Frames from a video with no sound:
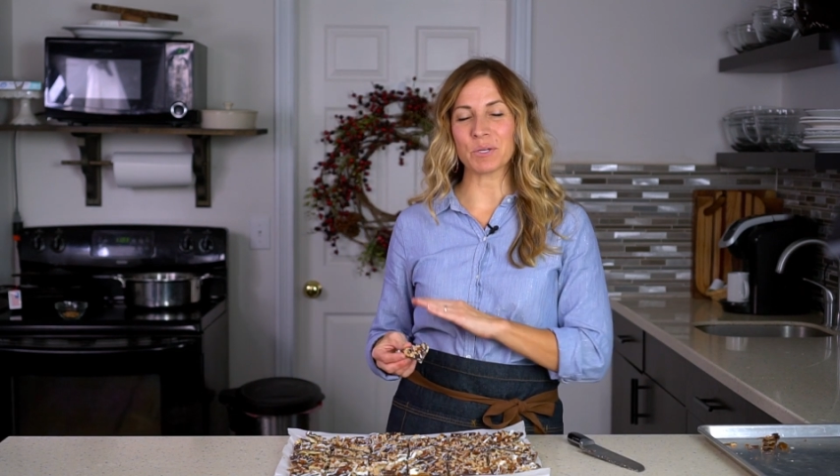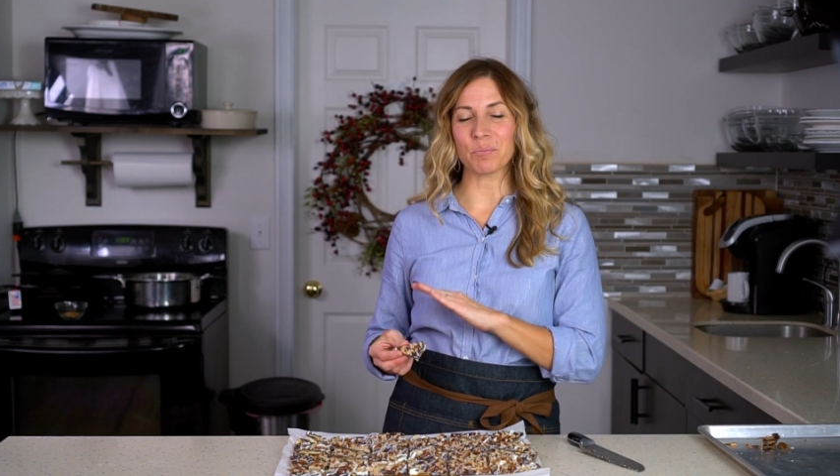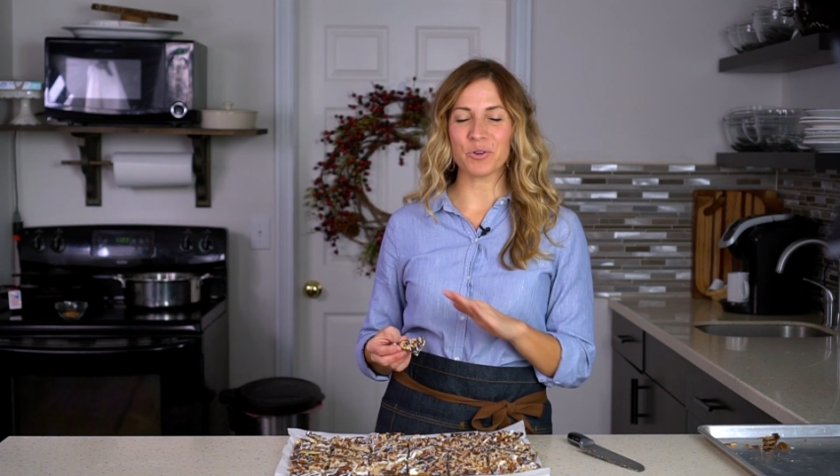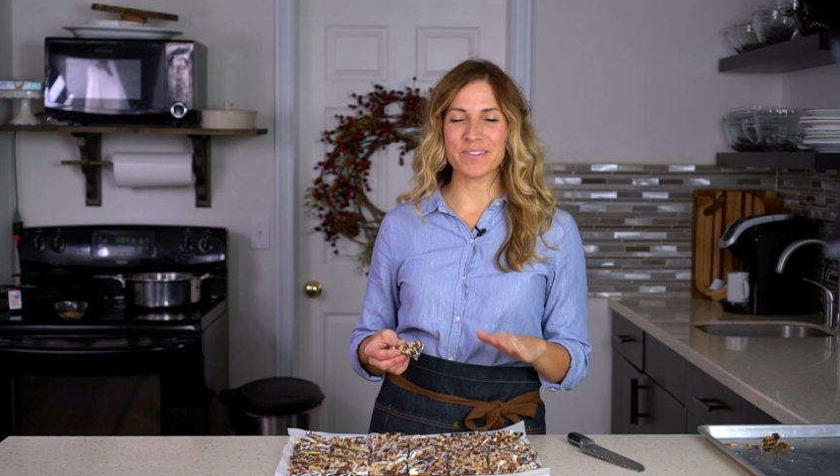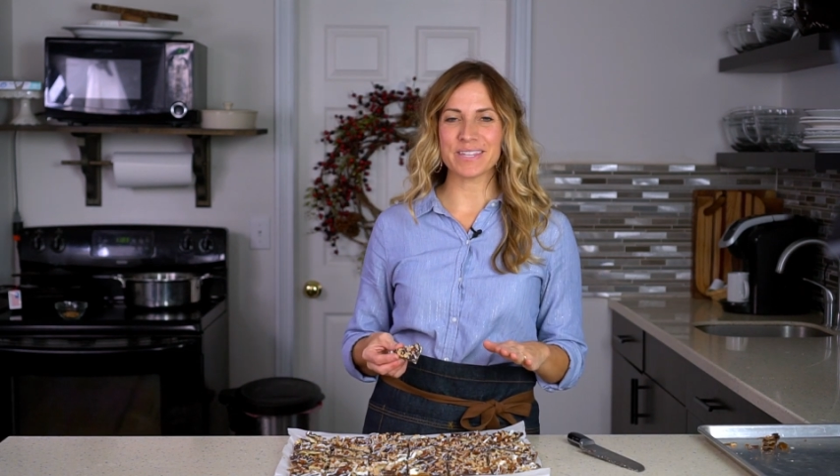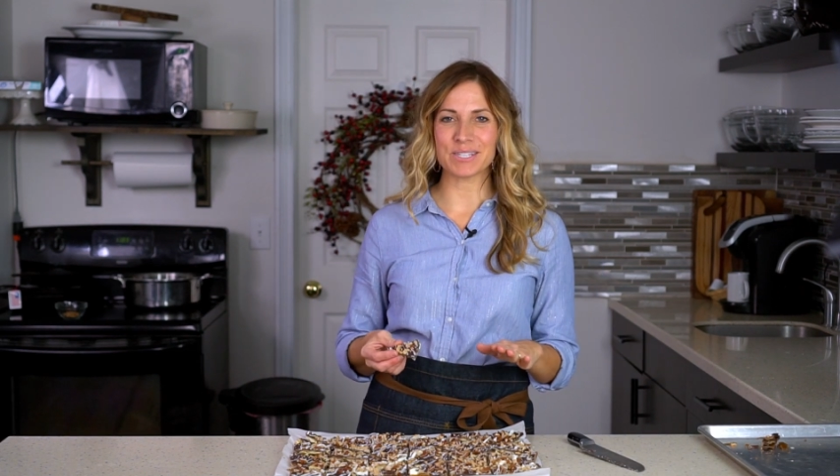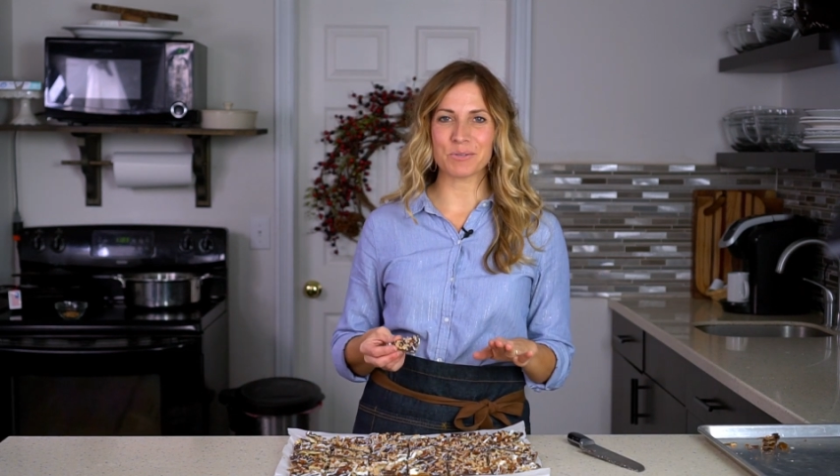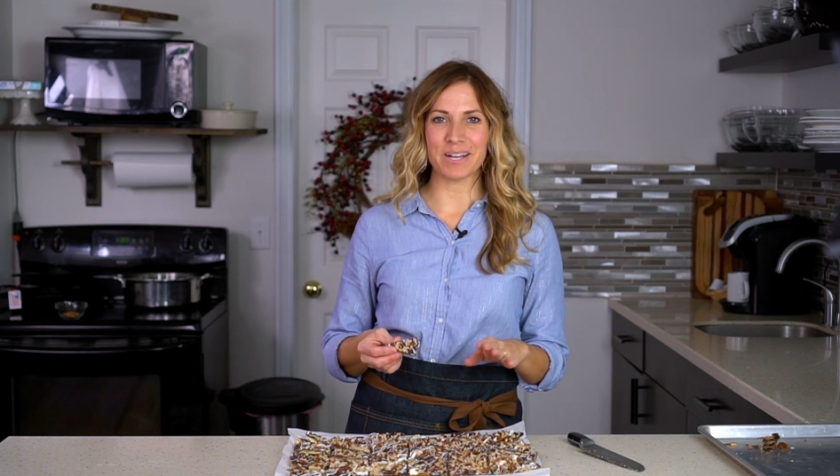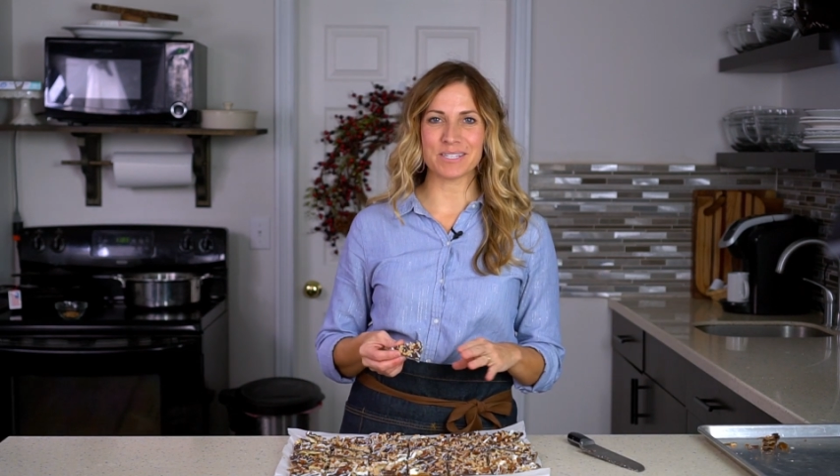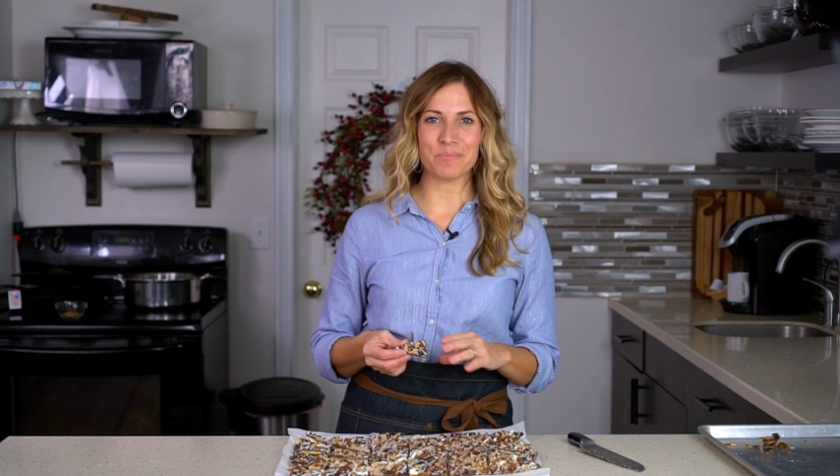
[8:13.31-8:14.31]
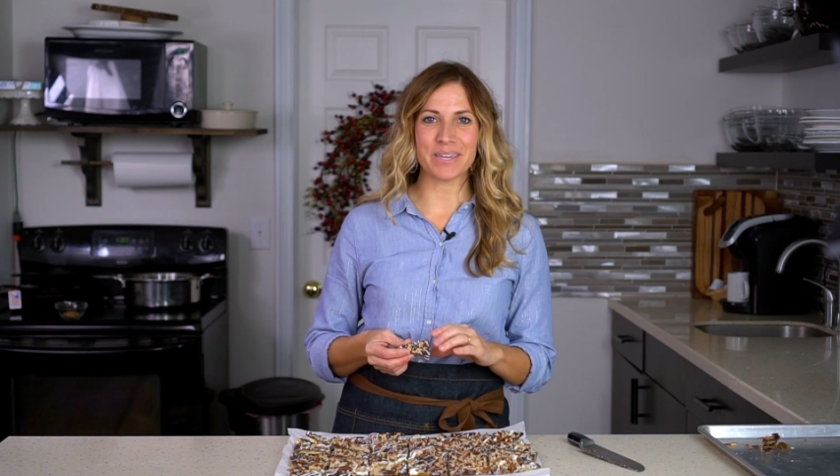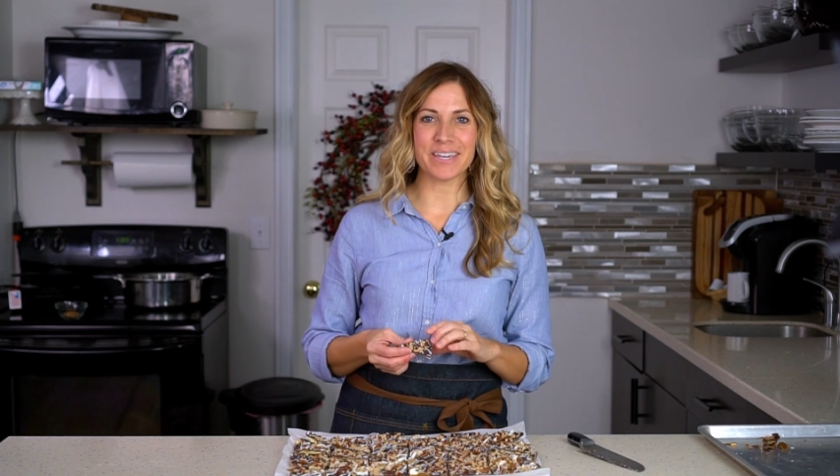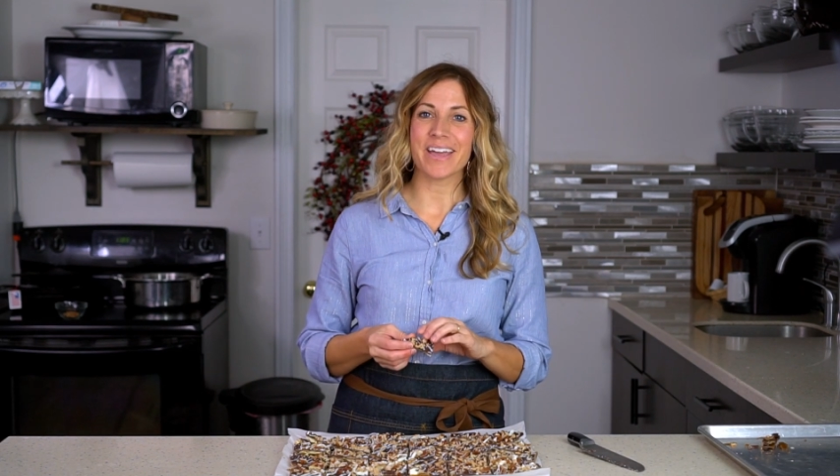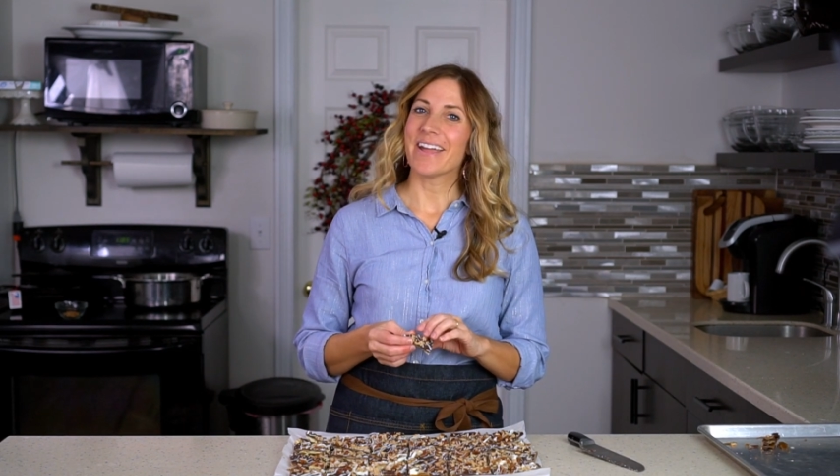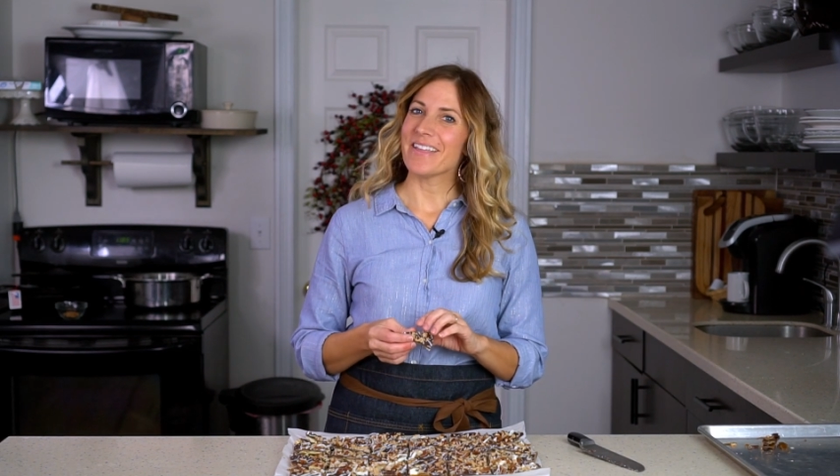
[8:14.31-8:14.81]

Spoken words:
to print this recipe.